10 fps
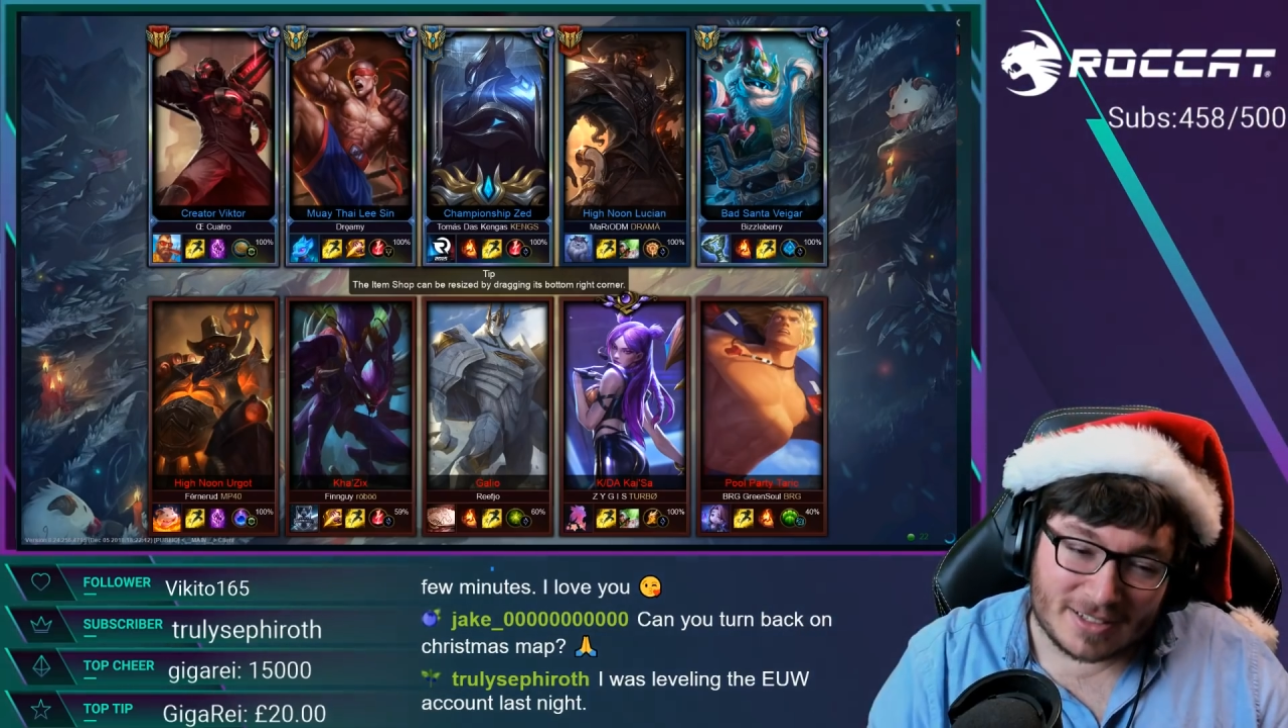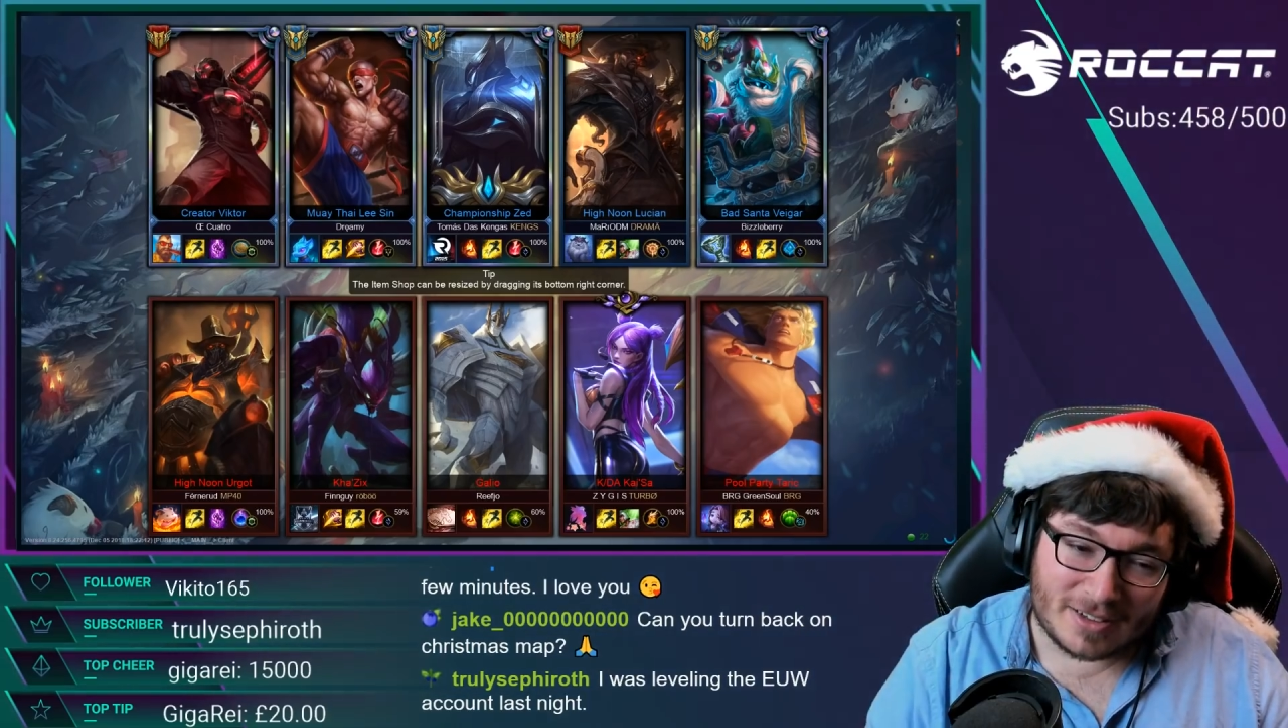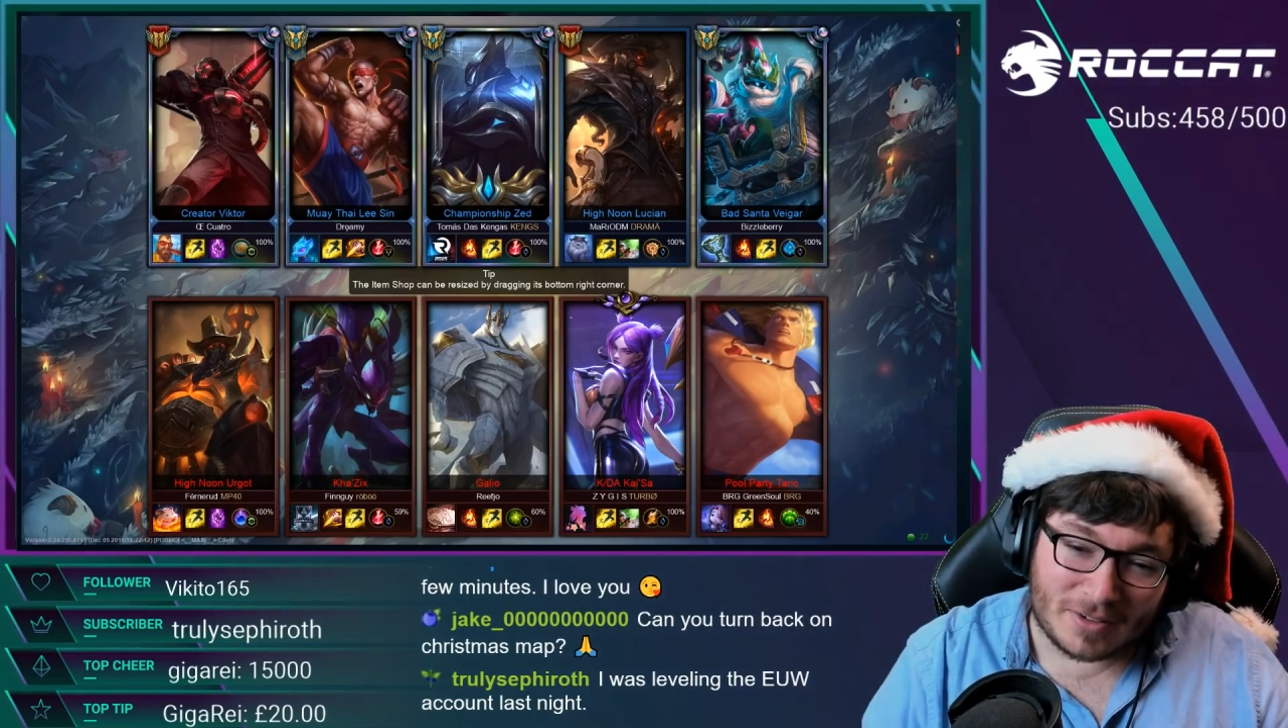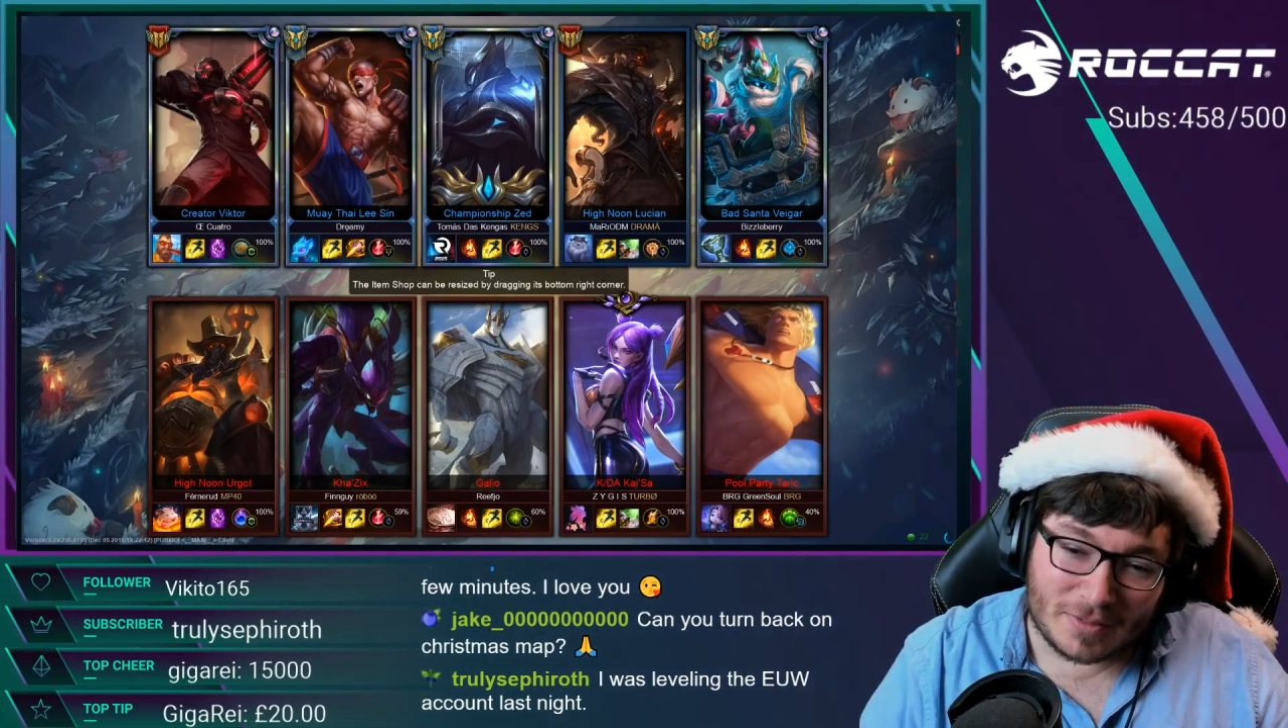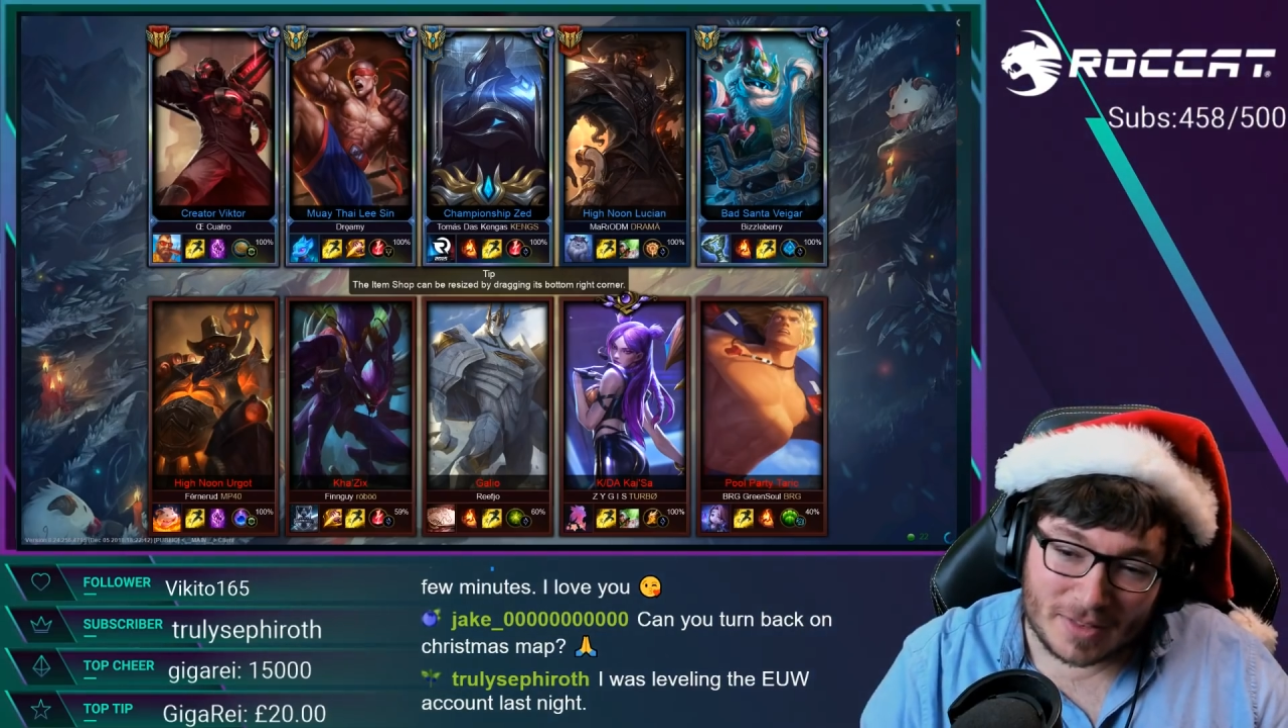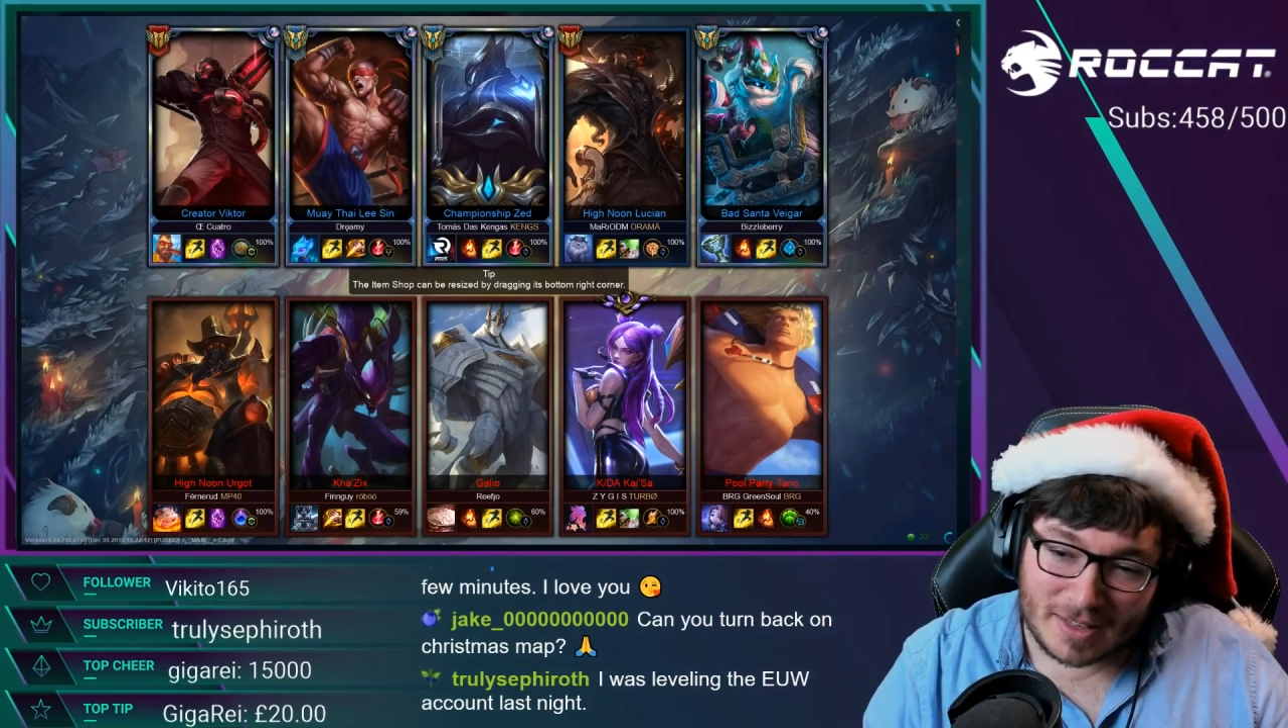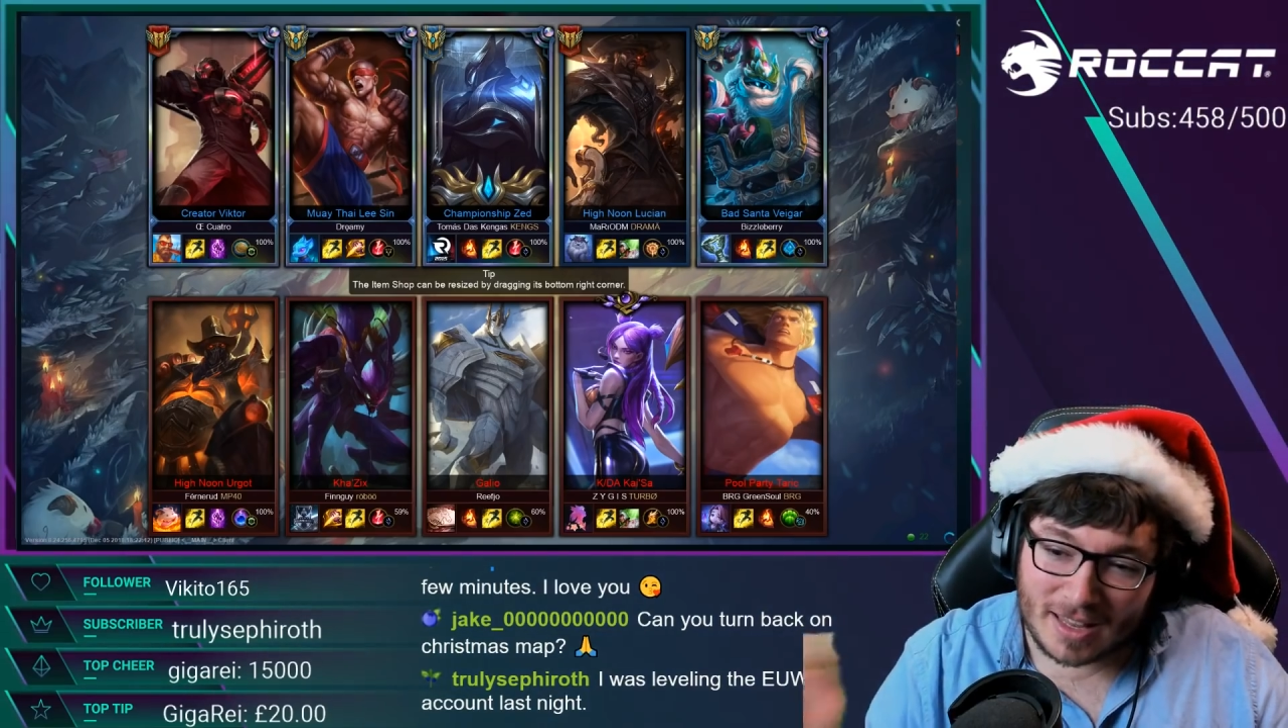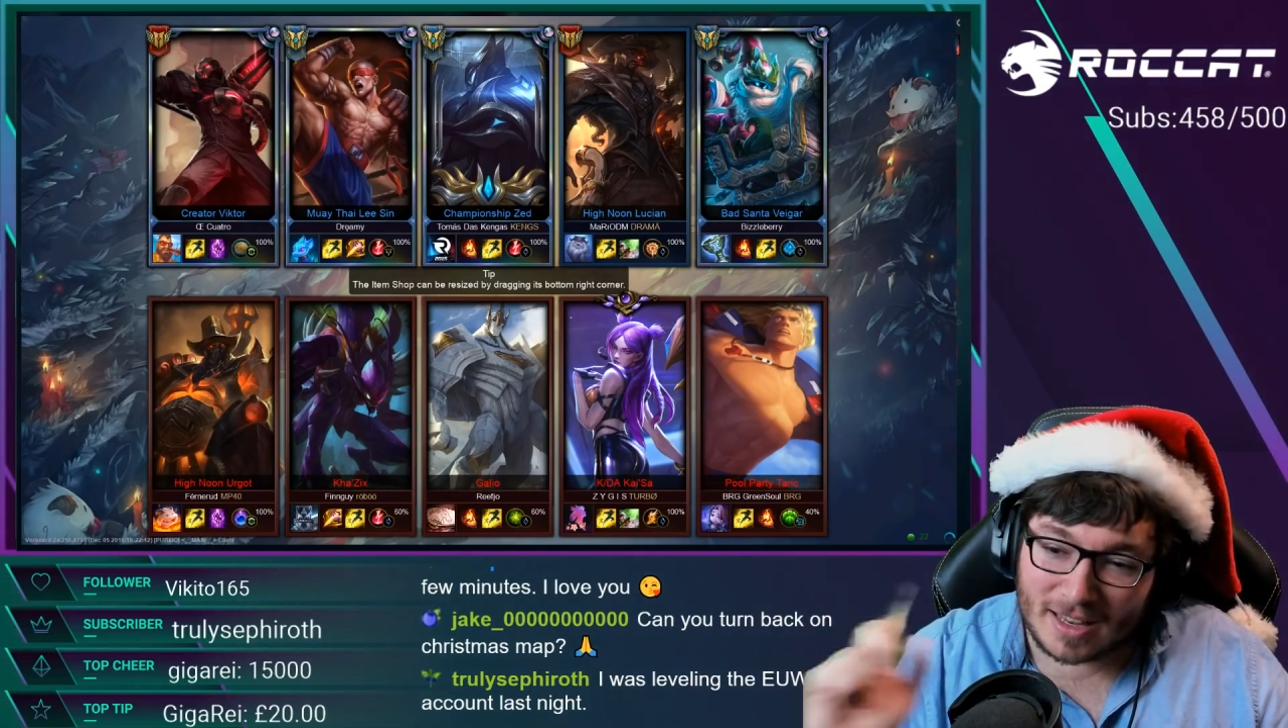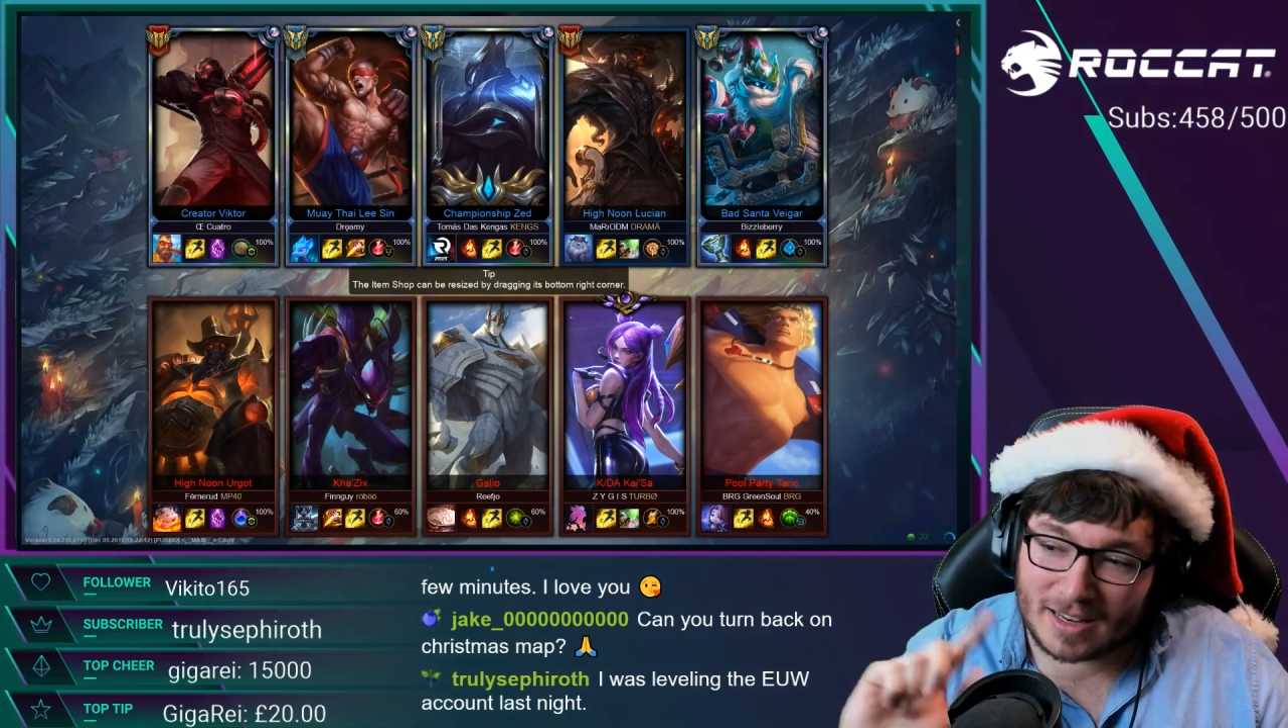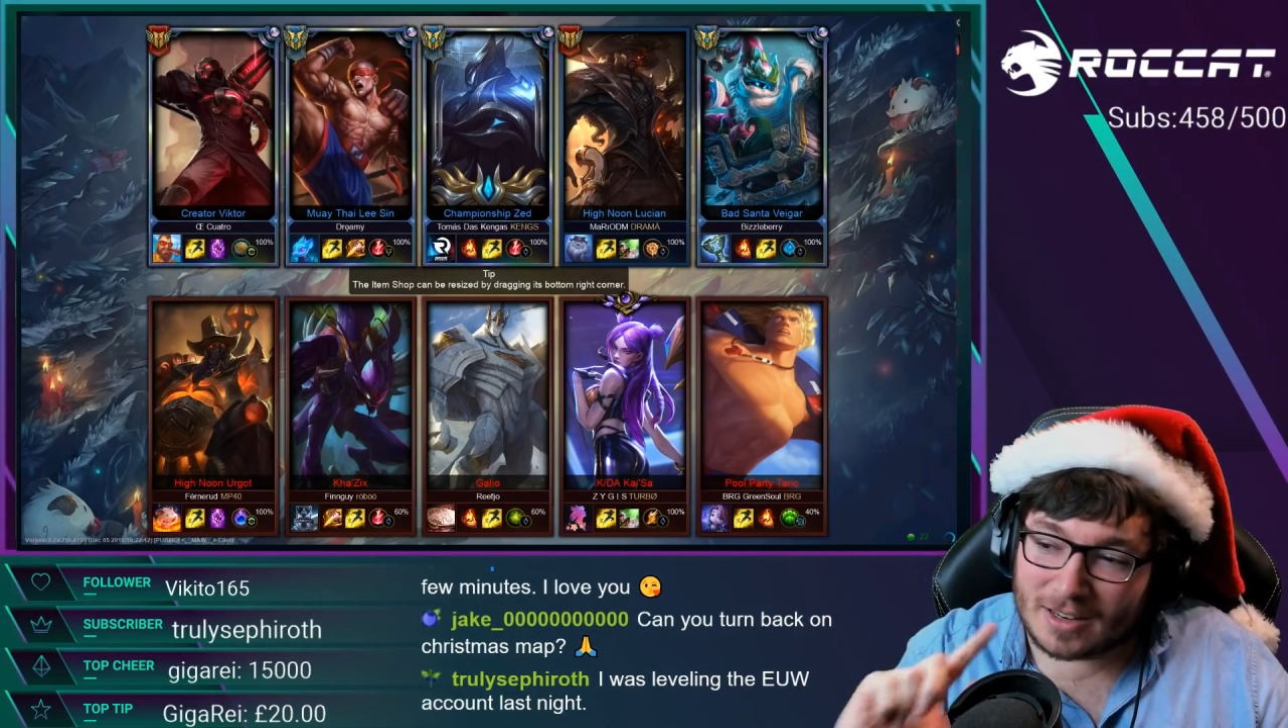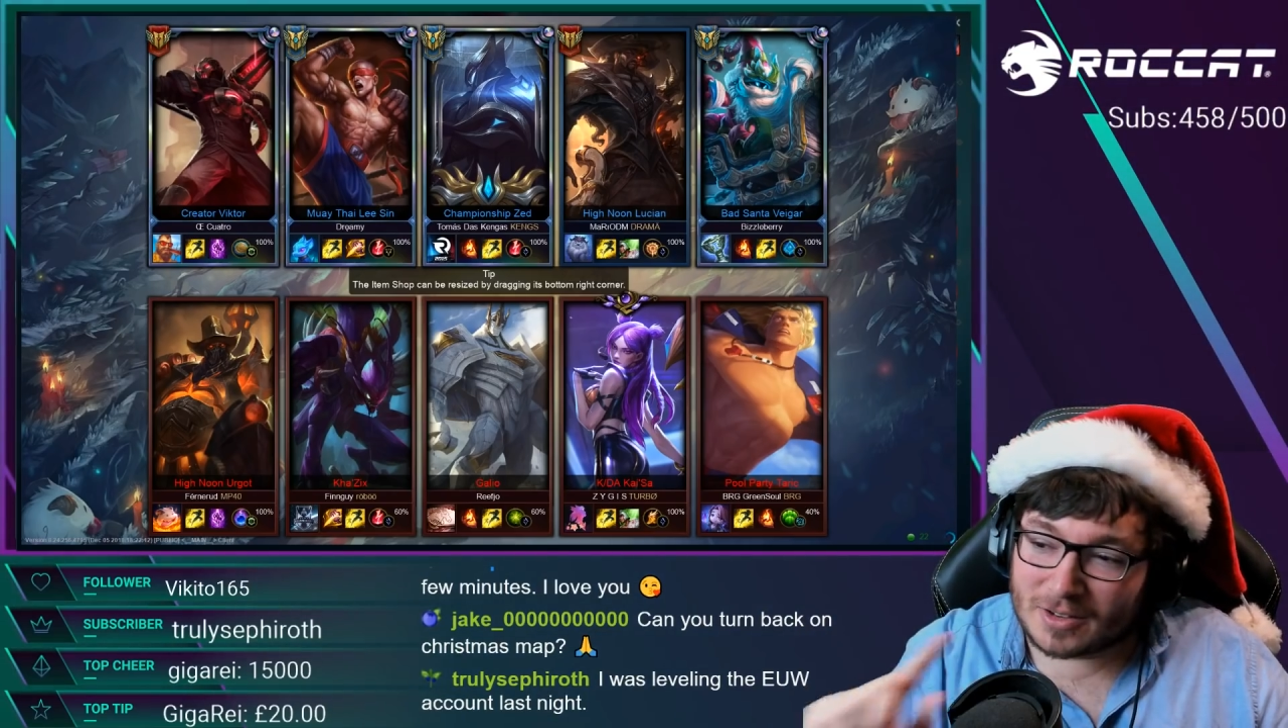of the day